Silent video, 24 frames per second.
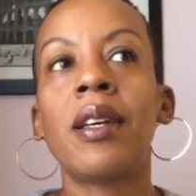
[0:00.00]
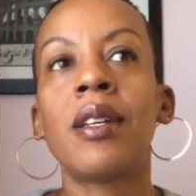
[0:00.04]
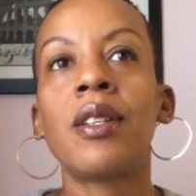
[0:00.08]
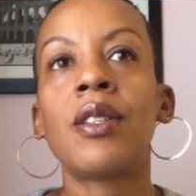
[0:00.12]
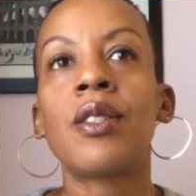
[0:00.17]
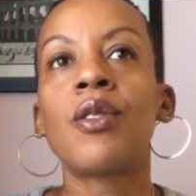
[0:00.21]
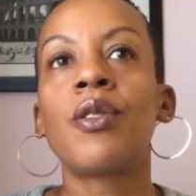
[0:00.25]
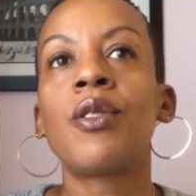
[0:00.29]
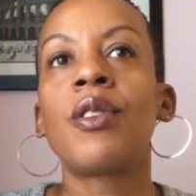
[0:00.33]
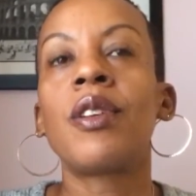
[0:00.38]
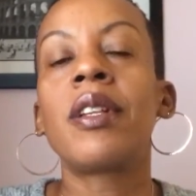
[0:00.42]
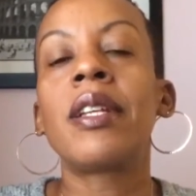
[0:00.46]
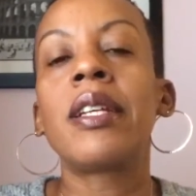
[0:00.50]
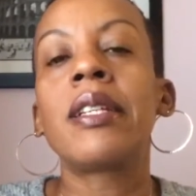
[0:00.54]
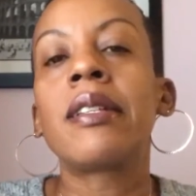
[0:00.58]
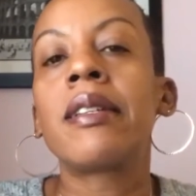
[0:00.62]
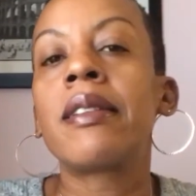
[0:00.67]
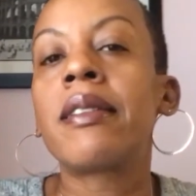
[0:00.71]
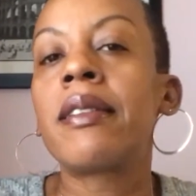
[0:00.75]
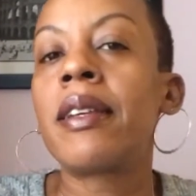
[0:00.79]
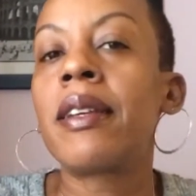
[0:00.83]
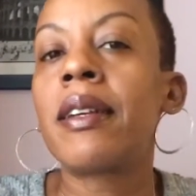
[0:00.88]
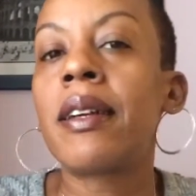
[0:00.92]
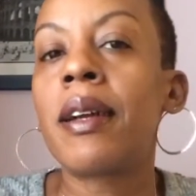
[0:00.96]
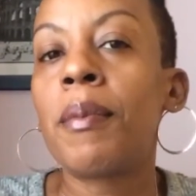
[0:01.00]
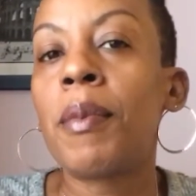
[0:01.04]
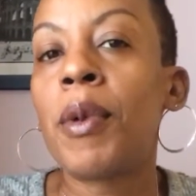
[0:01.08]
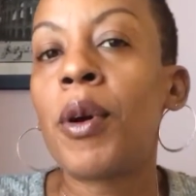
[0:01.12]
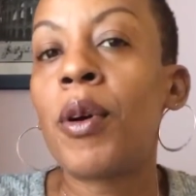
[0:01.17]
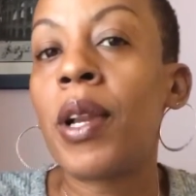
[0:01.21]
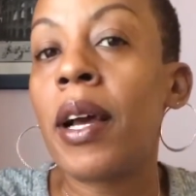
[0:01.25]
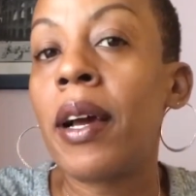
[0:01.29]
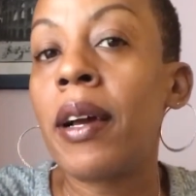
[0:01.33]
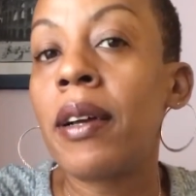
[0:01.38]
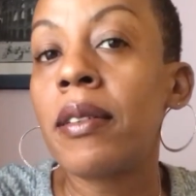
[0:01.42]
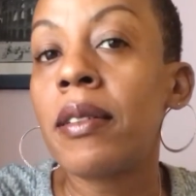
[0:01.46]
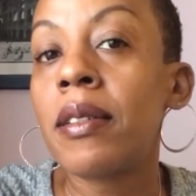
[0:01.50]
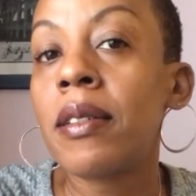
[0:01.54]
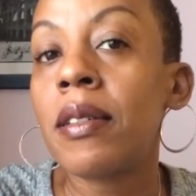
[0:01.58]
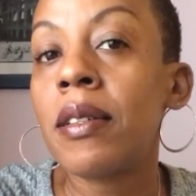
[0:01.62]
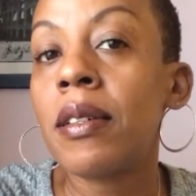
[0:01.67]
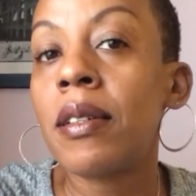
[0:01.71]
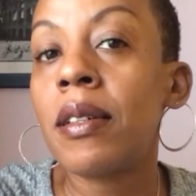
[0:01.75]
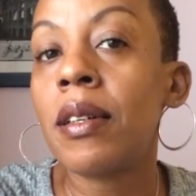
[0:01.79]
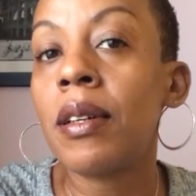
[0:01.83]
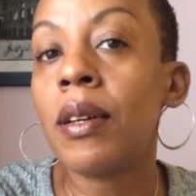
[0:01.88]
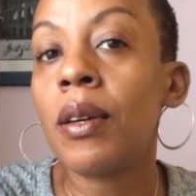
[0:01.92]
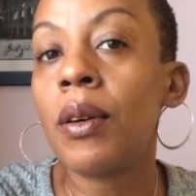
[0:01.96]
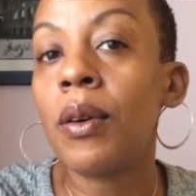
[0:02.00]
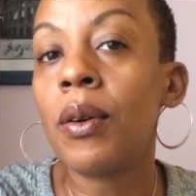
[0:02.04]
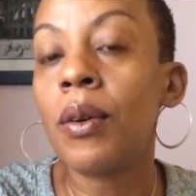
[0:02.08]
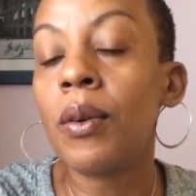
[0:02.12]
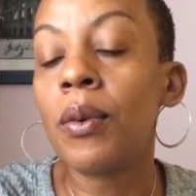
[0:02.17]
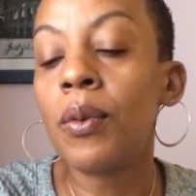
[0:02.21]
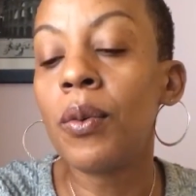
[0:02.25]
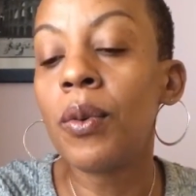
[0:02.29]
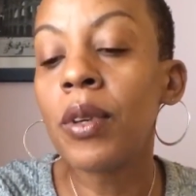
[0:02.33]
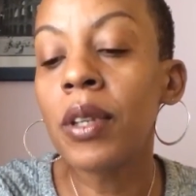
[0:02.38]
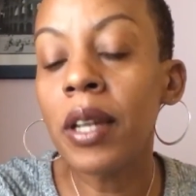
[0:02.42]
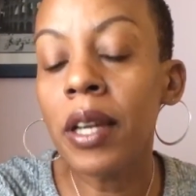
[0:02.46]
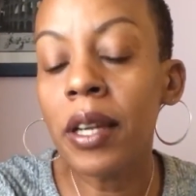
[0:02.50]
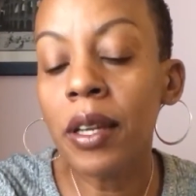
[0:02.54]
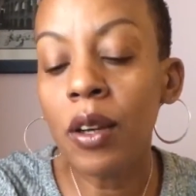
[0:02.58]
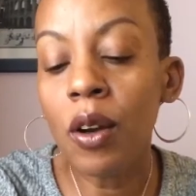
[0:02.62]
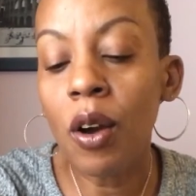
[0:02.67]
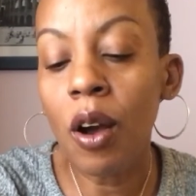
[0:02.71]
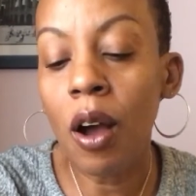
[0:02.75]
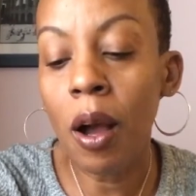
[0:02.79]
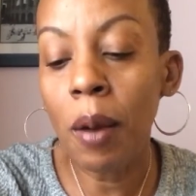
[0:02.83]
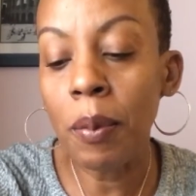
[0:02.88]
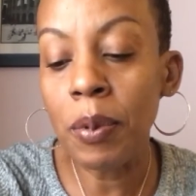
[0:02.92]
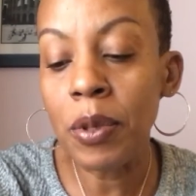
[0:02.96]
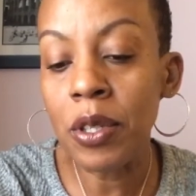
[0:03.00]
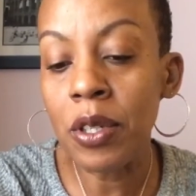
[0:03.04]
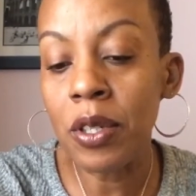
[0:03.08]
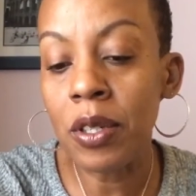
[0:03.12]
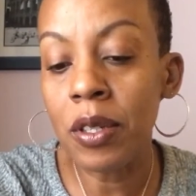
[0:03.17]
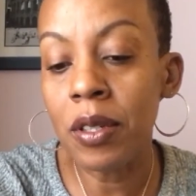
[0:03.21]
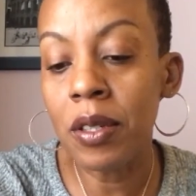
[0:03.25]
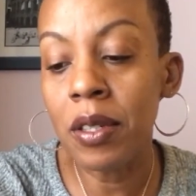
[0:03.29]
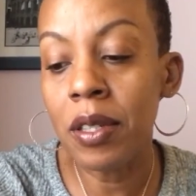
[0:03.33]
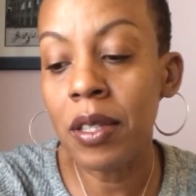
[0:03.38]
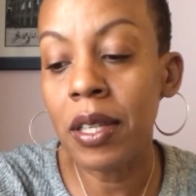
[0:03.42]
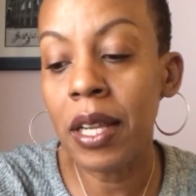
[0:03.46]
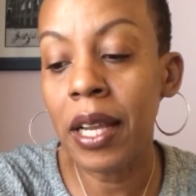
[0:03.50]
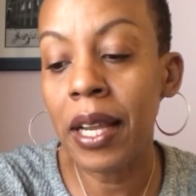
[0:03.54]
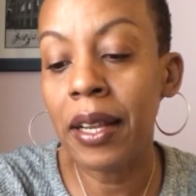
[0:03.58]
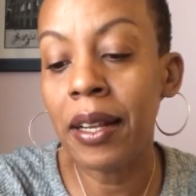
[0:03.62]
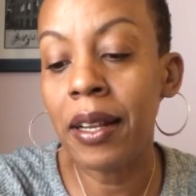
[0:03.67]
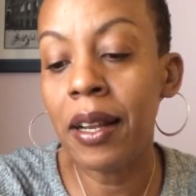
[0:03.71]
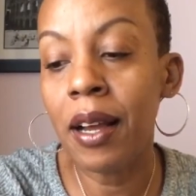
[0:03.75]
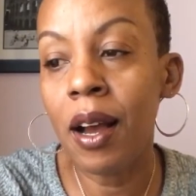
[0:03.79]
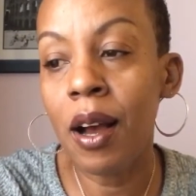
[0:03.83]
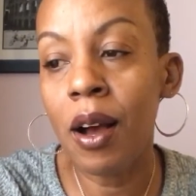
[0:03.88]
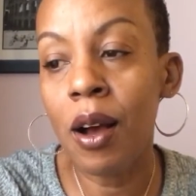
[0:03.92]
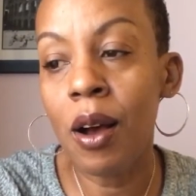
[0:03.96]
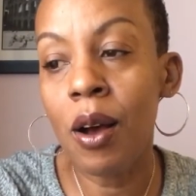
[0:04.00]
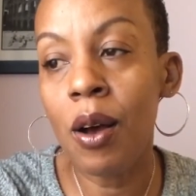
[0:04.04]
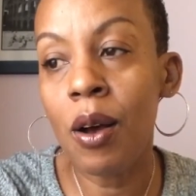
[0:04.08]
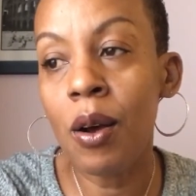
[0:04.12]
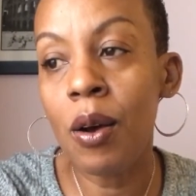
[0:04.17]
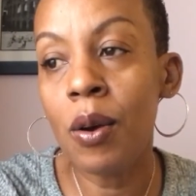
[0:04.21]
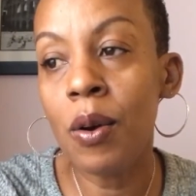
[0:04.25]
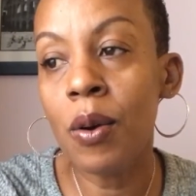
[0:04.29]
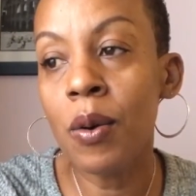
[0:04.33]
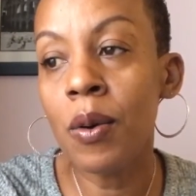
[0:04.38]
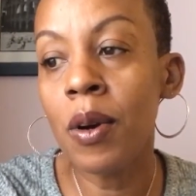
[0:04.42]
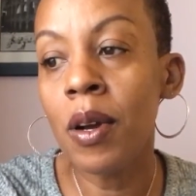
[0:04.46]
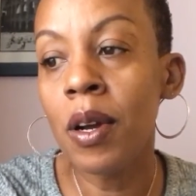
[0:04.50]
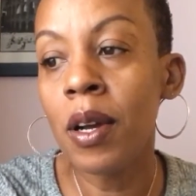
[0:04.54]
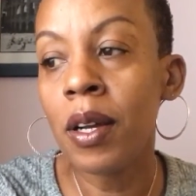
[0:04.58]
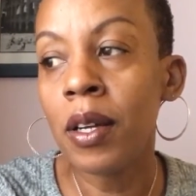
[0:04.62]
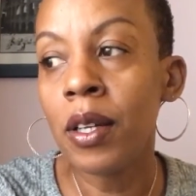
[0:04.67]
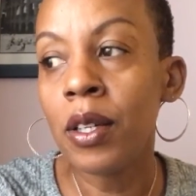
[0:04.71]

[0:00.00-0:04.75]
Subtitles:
so you need to think about that. What are your options, and how